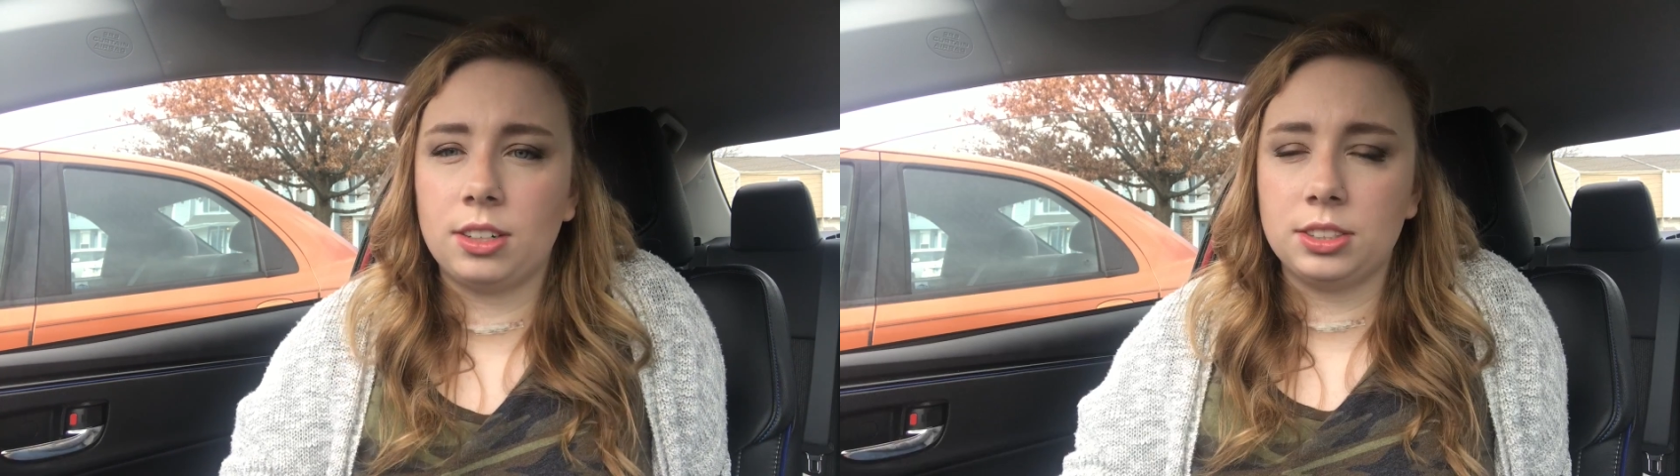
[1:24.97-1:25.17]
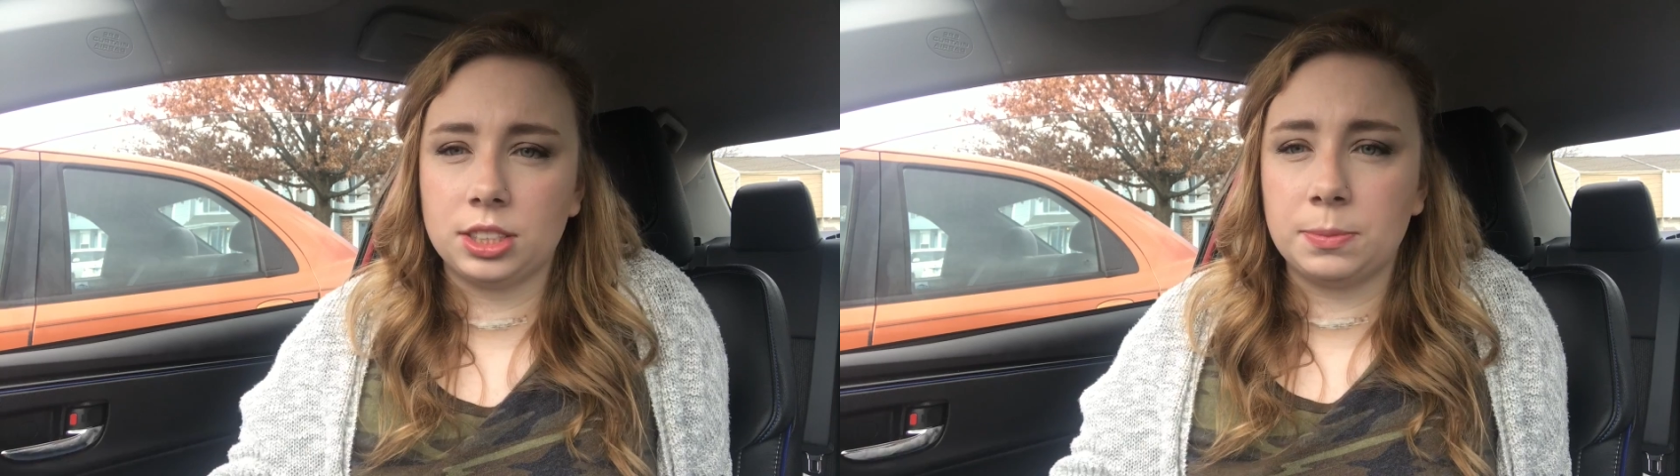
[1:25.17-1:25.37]

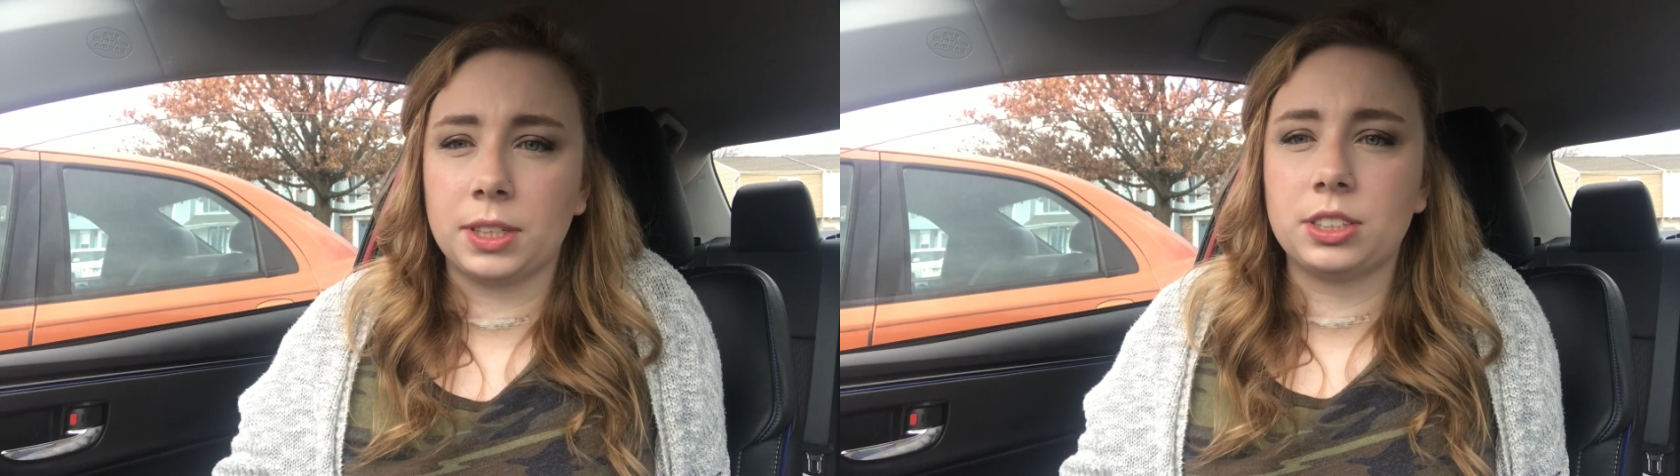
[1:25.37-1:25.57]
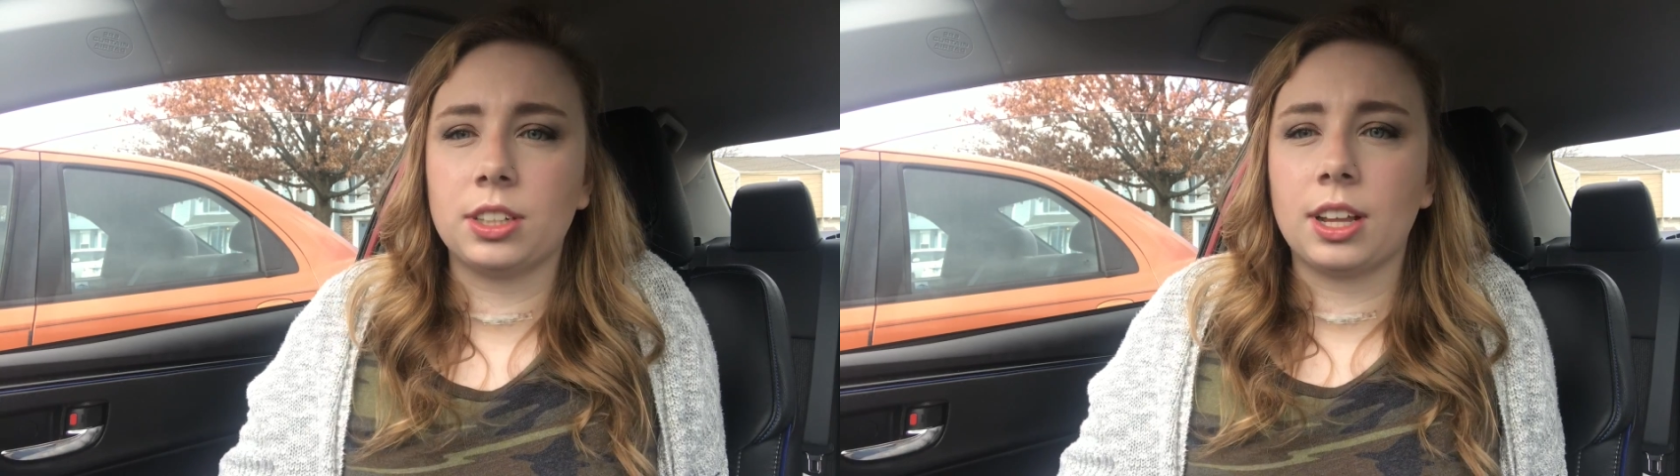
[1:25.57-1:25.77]
just
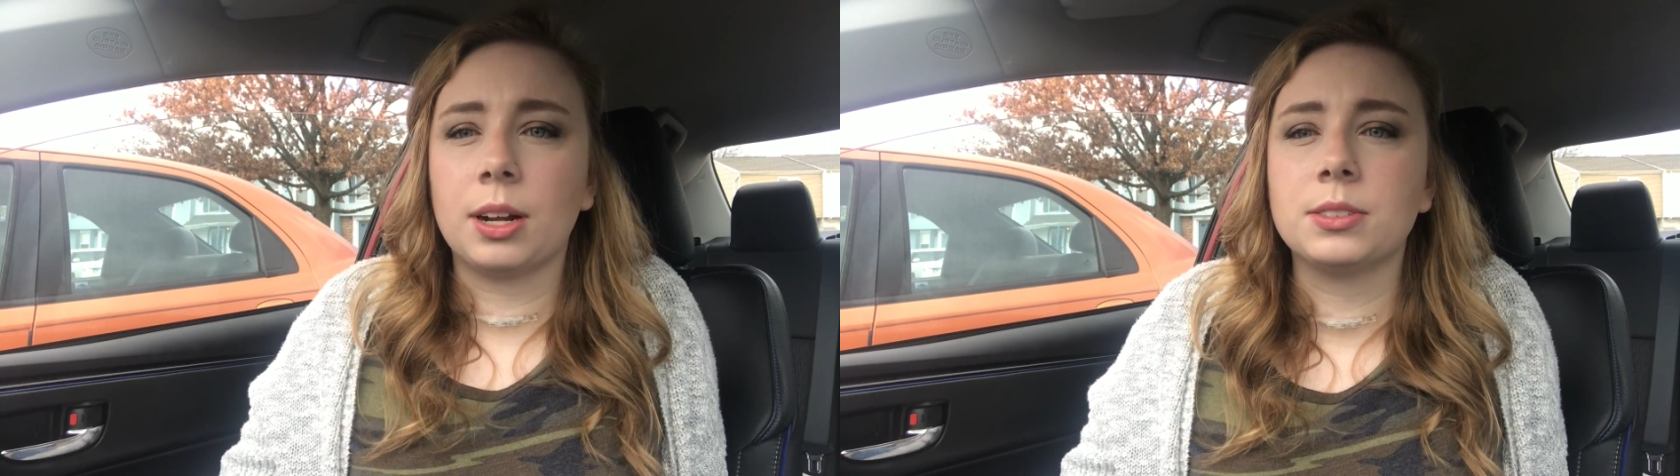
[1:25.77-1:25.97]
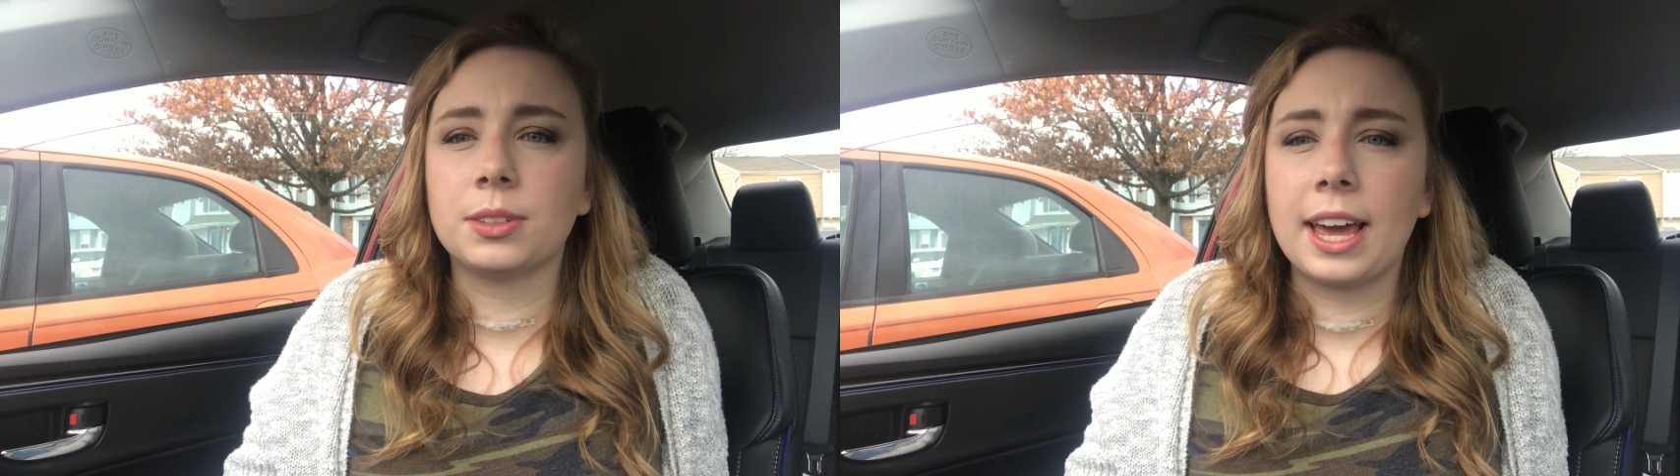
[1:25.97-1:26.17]
make sure that I
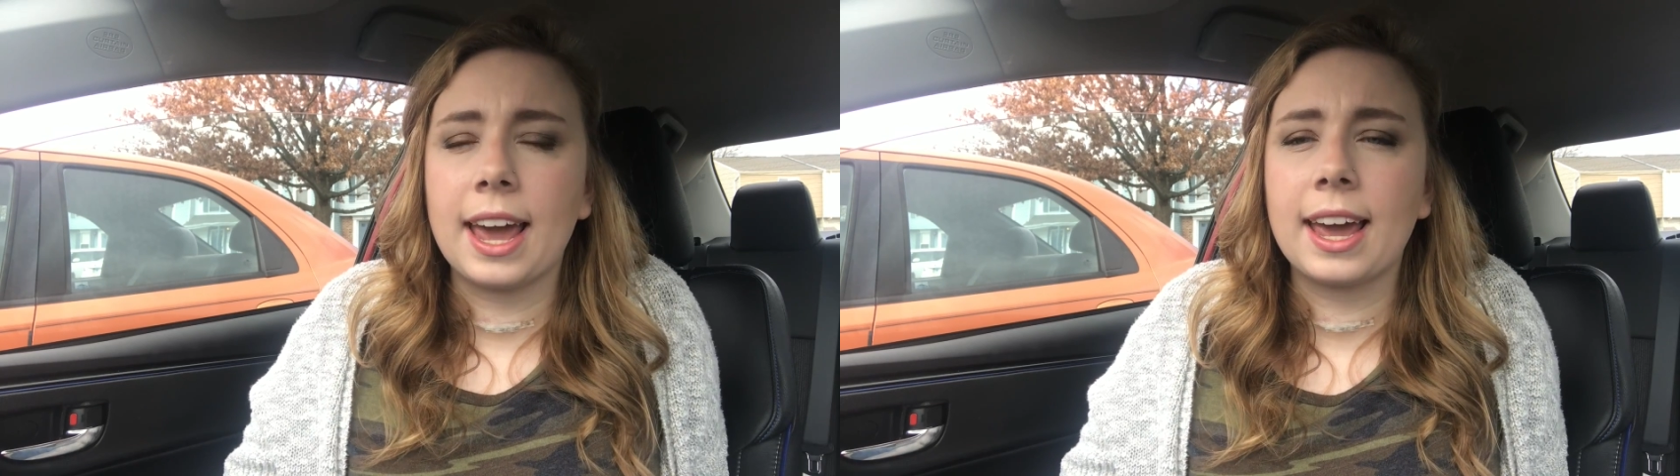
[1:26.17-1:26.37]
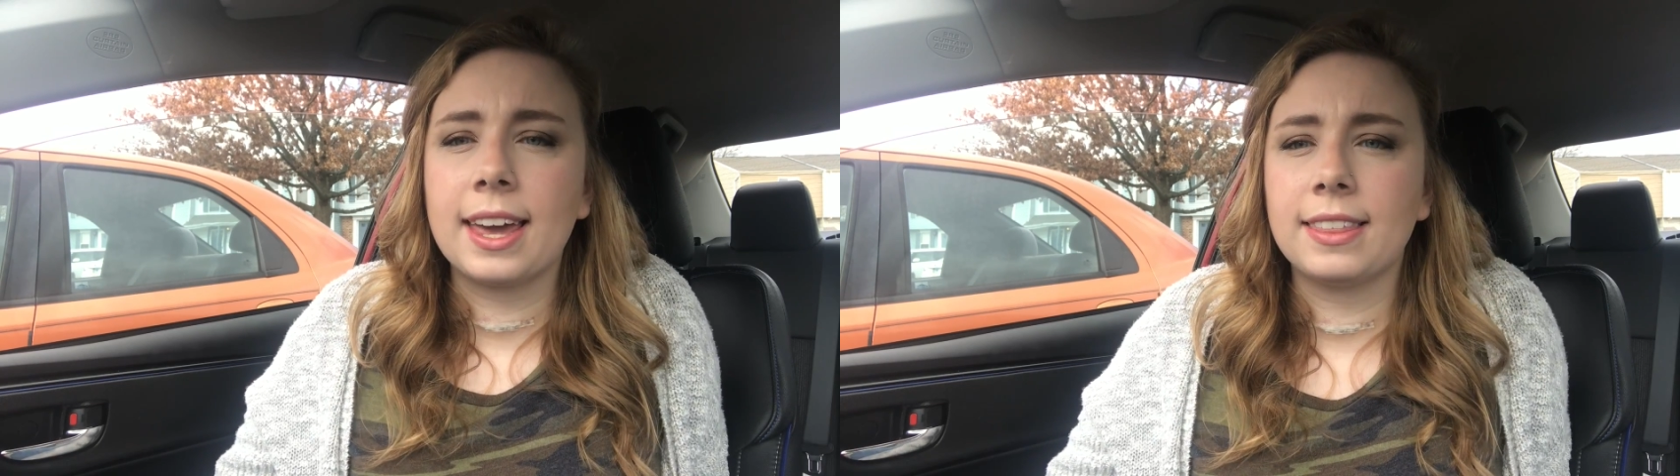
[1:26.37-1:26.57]
was
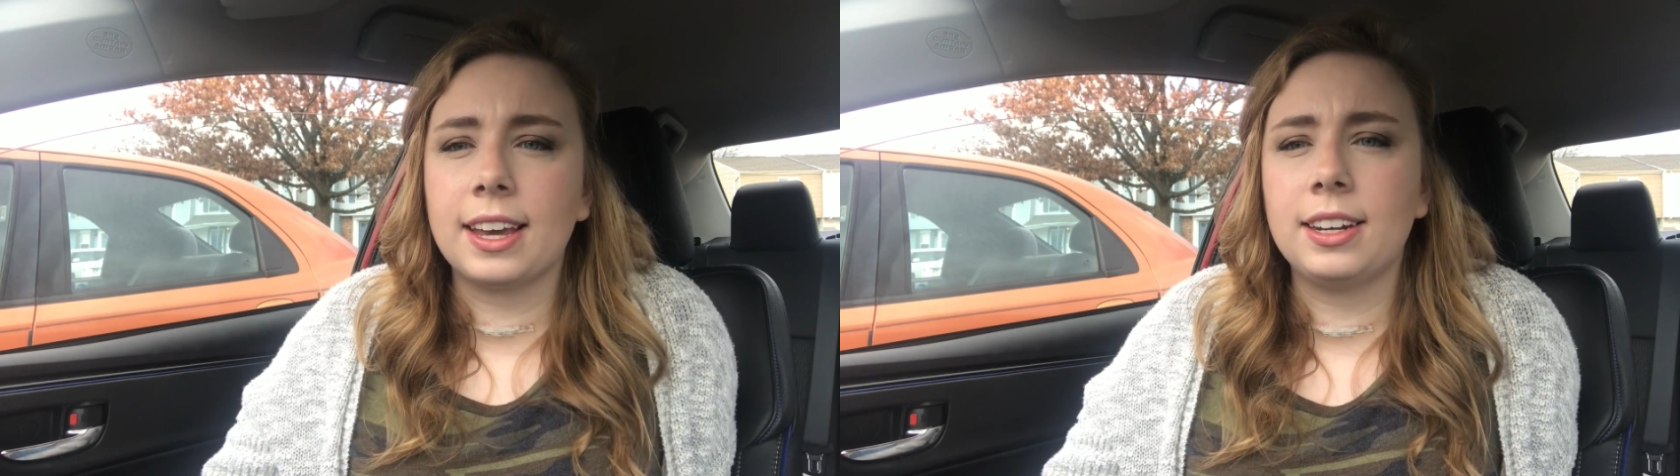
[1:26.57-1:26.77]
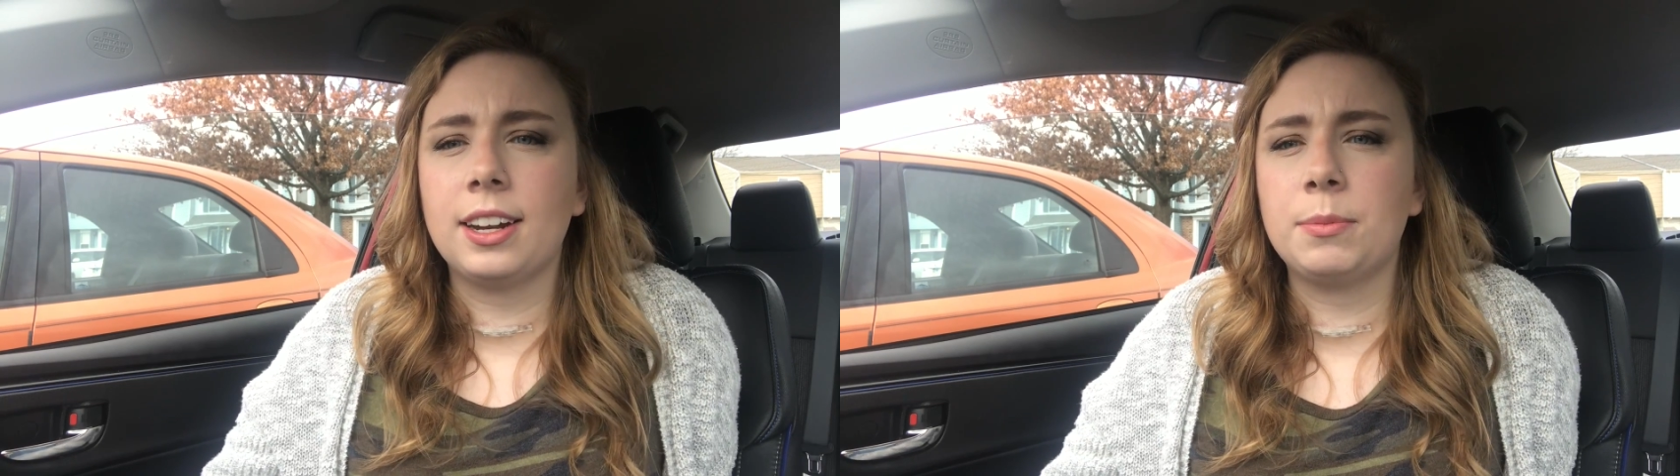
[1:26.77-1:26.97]
okay, and they
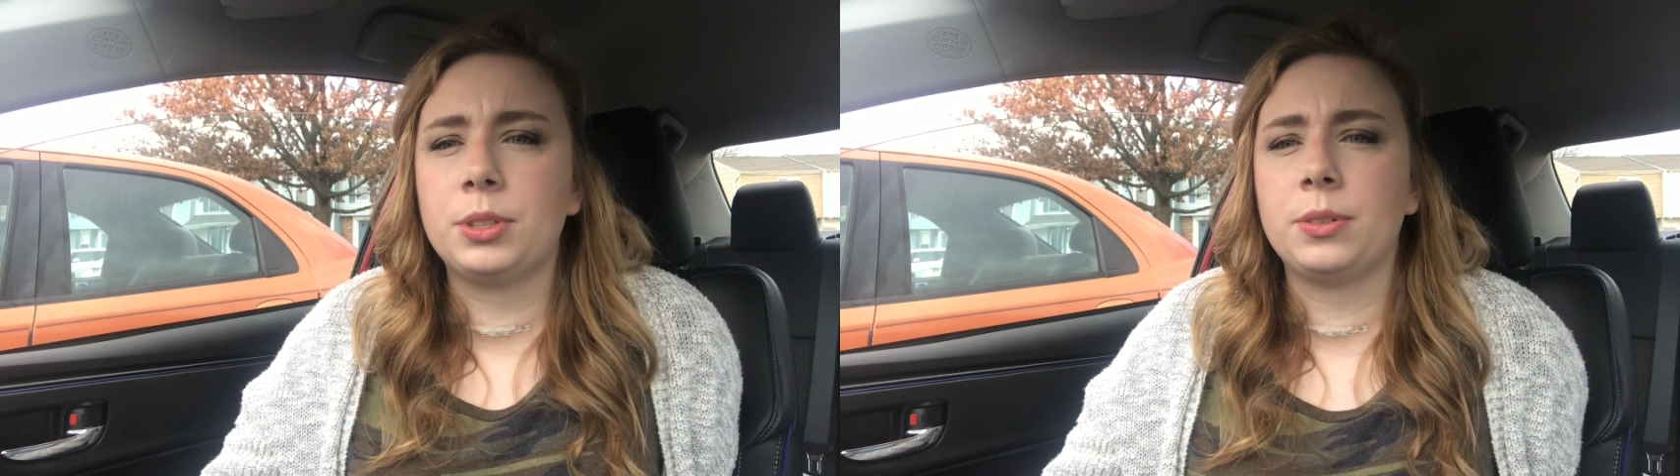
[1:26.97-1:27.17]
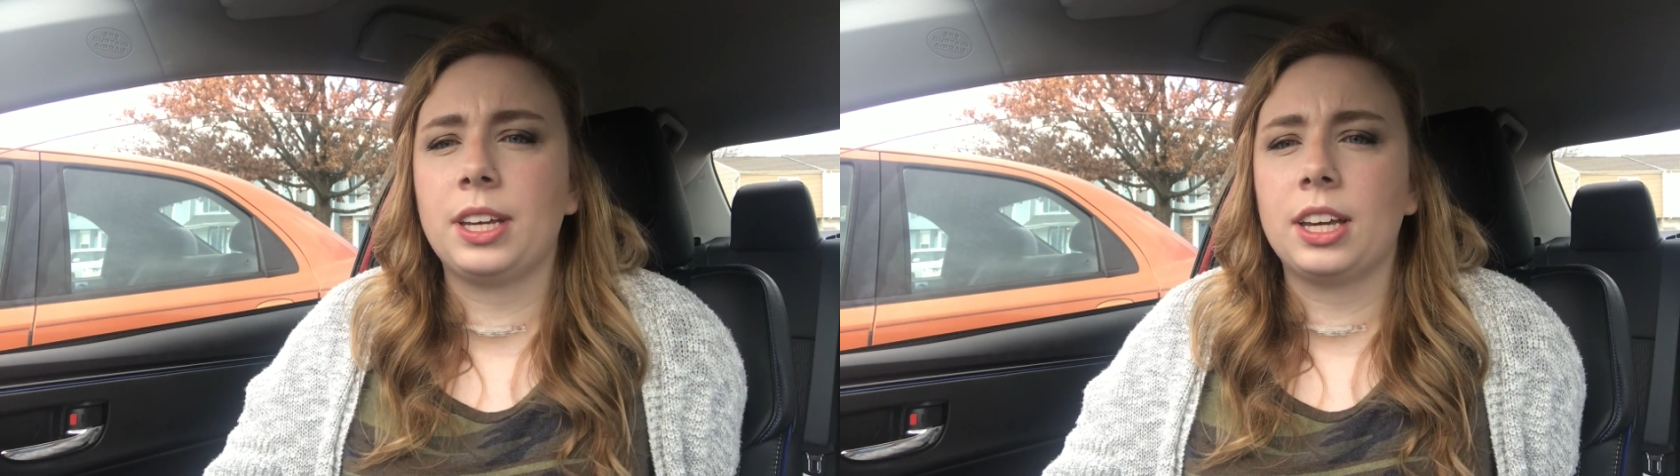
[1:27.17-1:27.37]
ended up
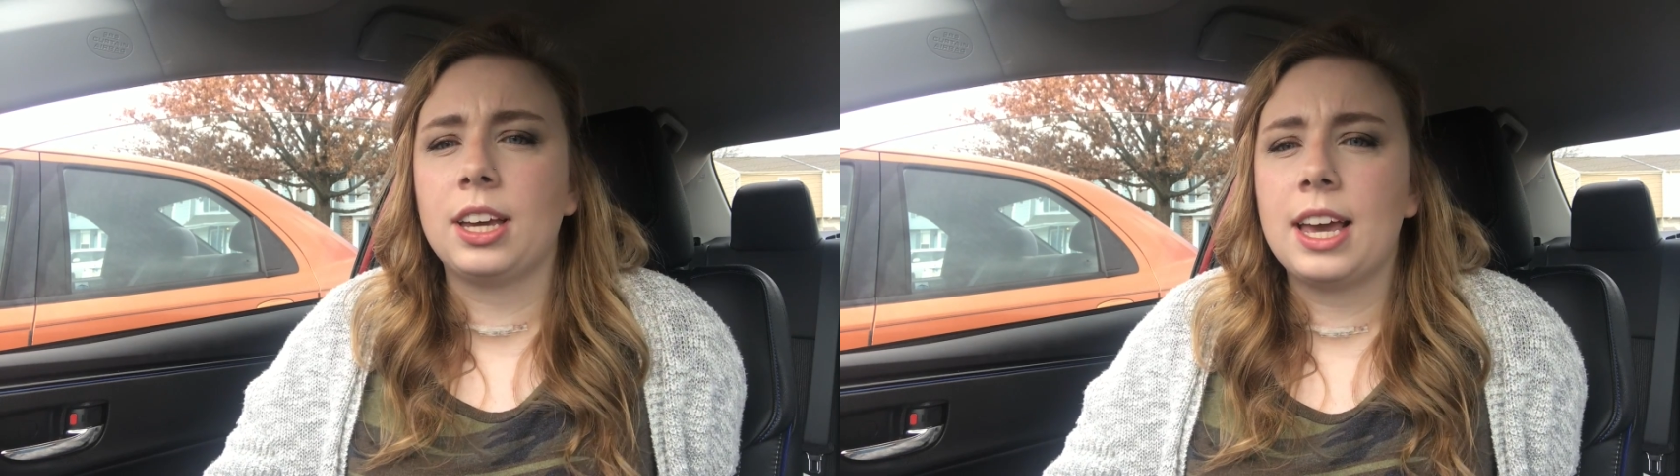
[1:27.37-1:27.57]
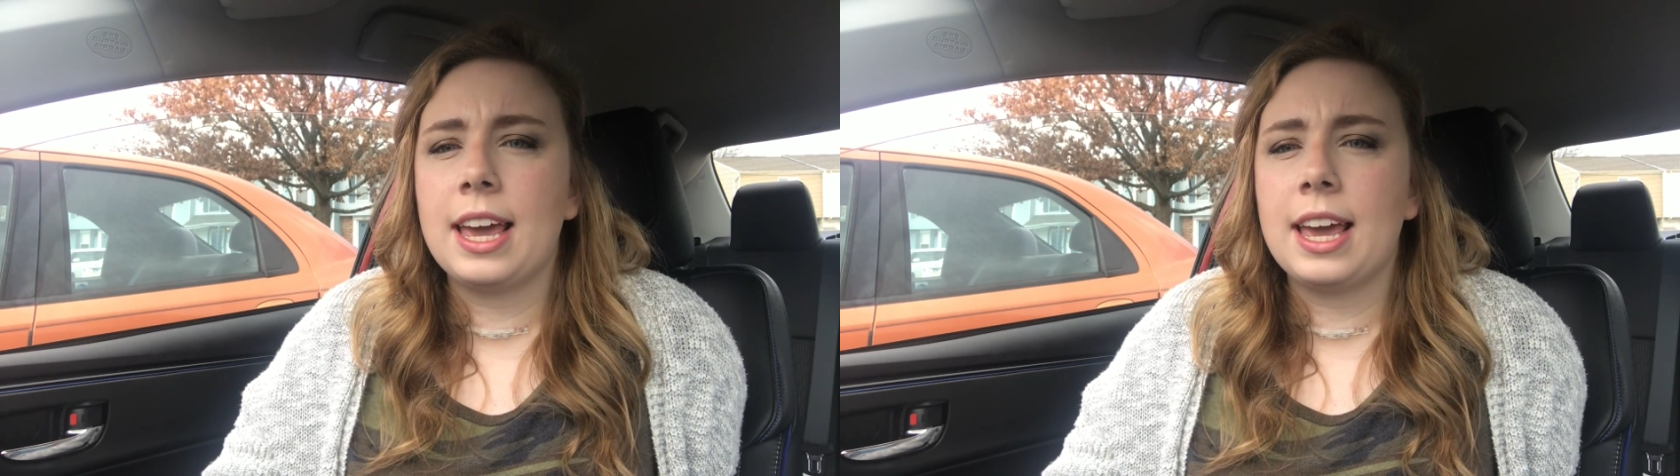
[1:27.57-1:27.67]
doing